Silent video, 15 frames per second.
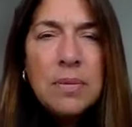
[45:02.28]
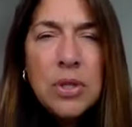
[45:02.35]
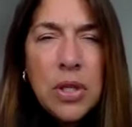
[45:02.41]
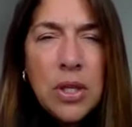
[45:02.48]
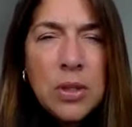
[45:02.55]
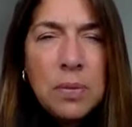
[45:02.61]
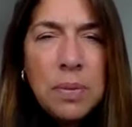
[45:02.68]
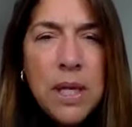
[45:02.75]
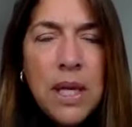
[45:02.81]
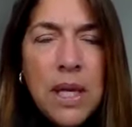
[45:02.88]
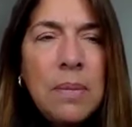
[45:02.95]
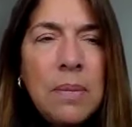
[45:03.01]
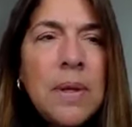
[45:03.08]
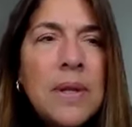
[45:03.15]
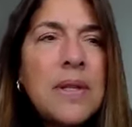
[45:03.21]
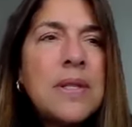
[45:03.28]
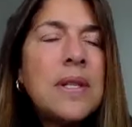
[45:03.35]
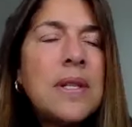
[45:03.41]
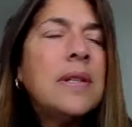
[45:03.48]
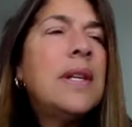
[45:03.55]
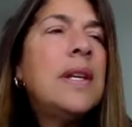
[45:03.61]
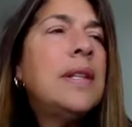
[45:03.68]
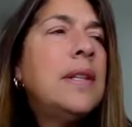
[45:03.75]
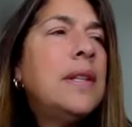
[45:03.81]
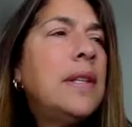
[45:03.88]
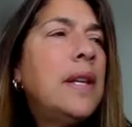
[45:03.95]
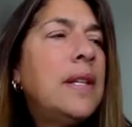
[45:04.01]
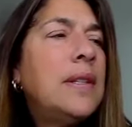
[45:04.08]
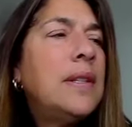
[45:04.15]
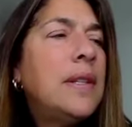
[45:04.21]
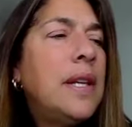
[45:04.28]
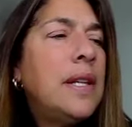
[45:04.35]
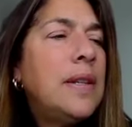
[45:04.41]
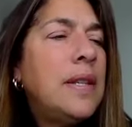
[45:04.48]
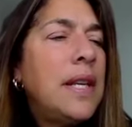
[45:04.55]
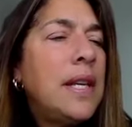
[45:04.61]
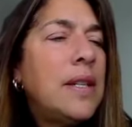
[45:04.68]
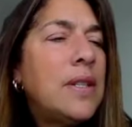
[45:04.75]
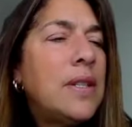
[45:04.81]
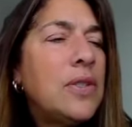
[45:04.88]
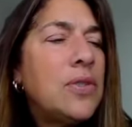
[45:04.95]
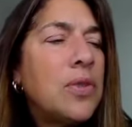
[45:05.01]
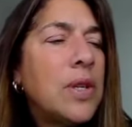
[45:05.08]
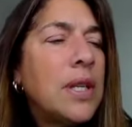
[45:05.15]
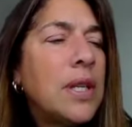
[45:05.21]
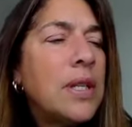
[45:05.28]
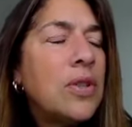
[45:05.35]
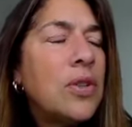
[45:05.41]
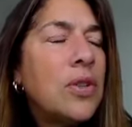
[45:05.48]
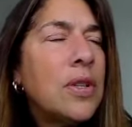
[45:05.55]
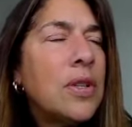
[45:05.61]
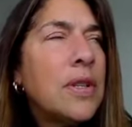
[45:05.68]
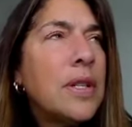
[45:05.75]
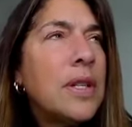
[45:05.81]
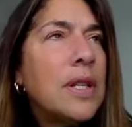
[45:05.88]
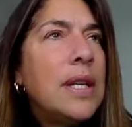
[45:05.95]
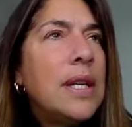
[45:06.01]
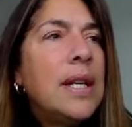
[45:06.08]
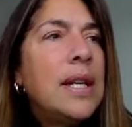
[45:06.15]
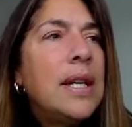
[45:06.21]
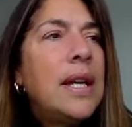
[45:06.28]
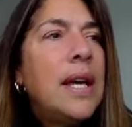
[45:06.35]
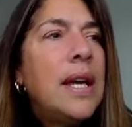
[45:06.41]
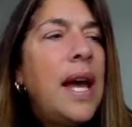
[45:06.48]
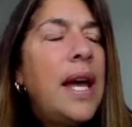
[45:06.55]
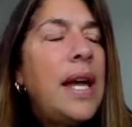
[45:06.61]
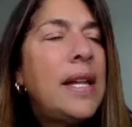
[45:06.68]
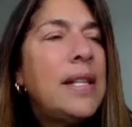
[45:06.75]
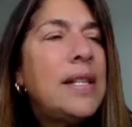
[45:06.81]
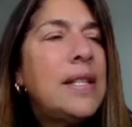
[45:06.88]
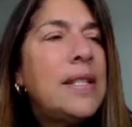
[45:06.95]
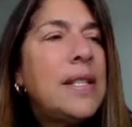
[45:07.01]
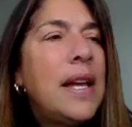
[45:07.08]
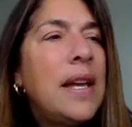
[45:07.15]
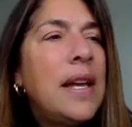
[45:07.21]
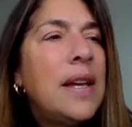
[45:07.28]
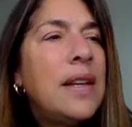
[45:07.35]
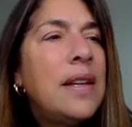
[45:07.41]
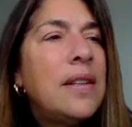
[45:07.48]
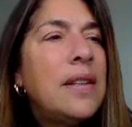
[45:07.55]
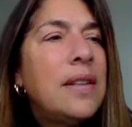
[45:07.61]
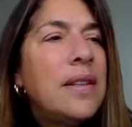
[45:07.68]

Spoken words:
such behemoths in the industry in New York. And I